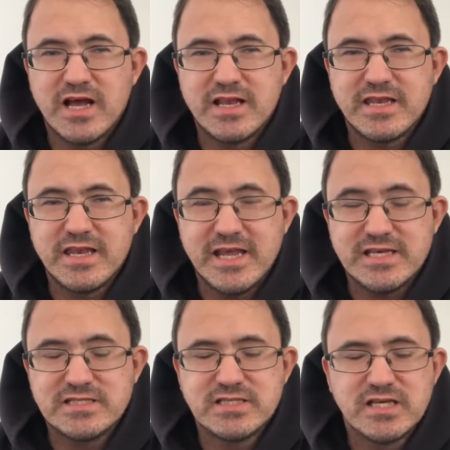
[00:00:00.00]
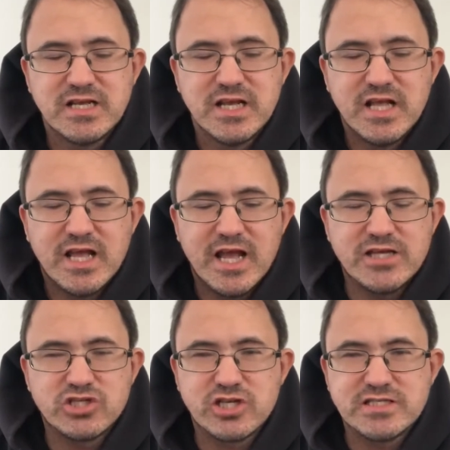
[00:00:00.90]
niece,
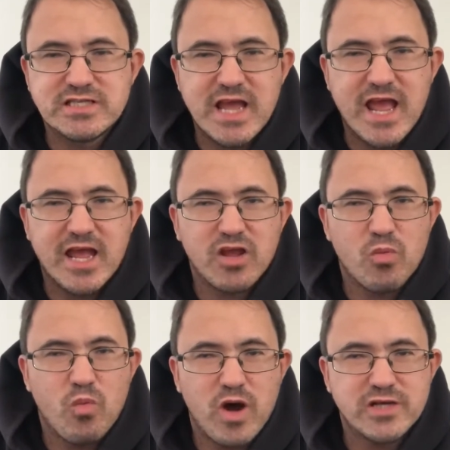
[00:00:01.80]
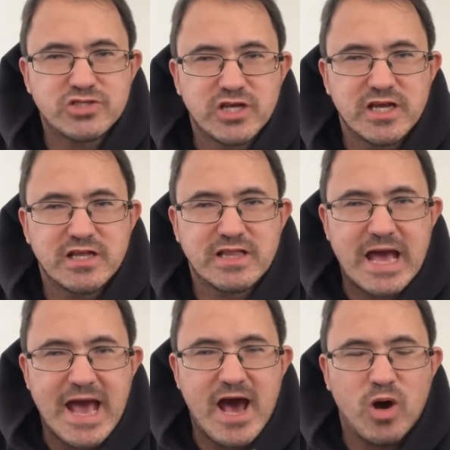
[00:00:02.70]
and she's staying and watching the
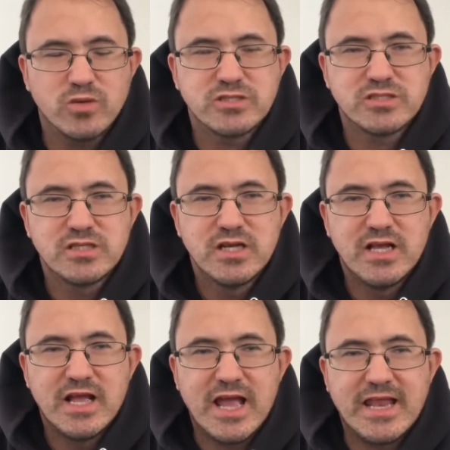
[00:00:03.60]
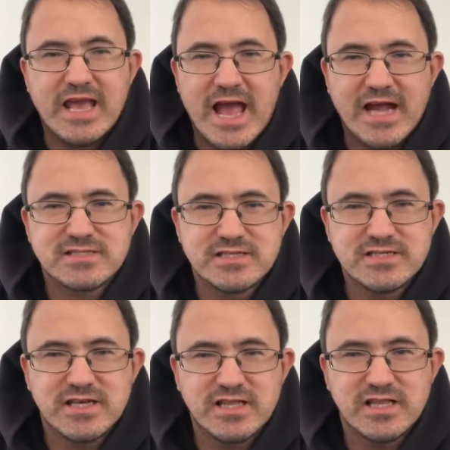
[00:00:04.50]
house, and he
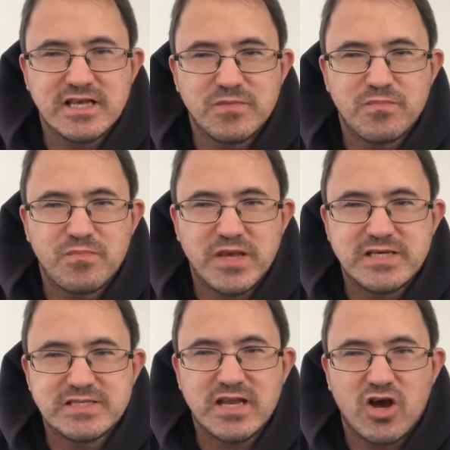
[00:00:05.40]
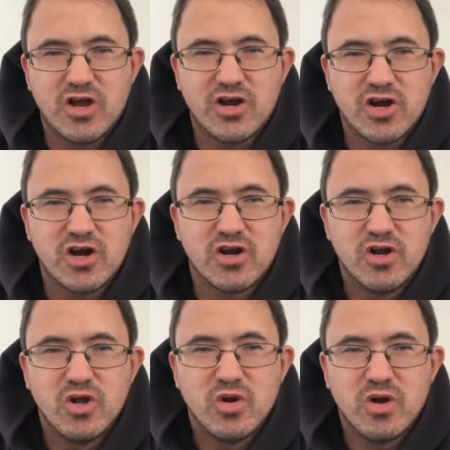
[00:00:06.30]
accidentally peeks in on her.
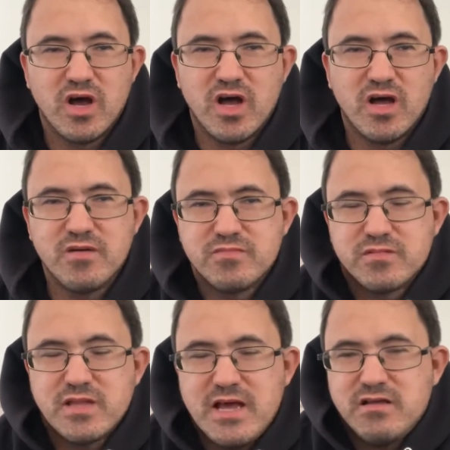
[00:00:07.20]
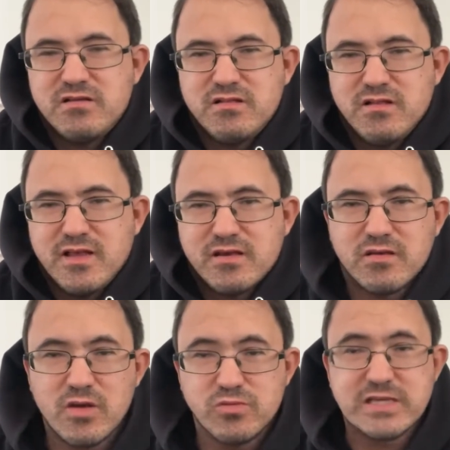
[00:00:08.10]
Not like
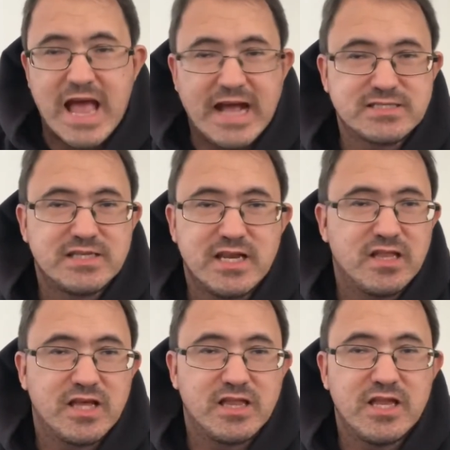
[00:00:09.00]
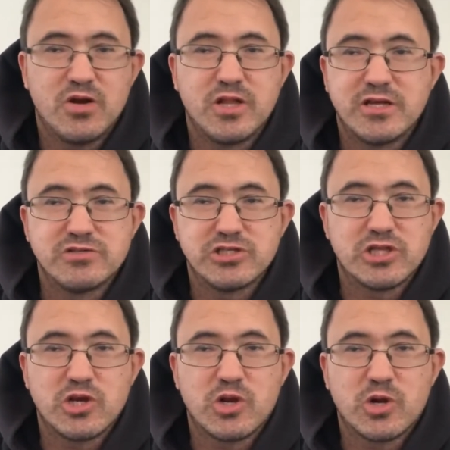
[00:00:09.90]
it was accidentally, literally. You're just
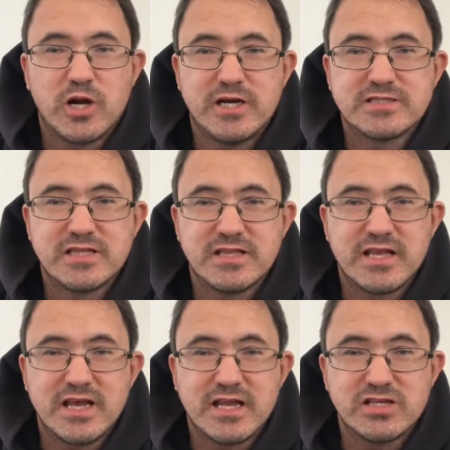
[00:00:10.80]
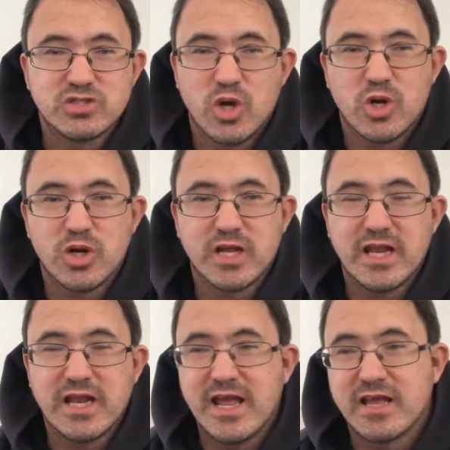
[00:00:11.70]
looking across the thing and he saw her
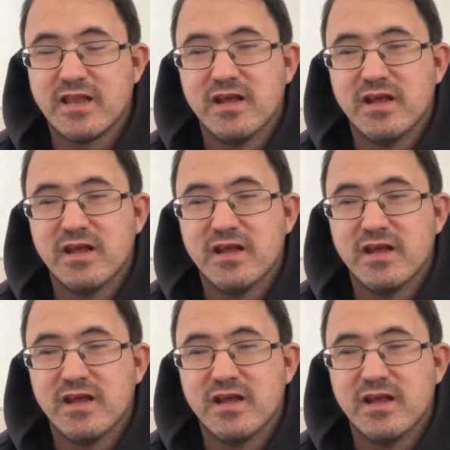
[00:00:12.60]
getting naked.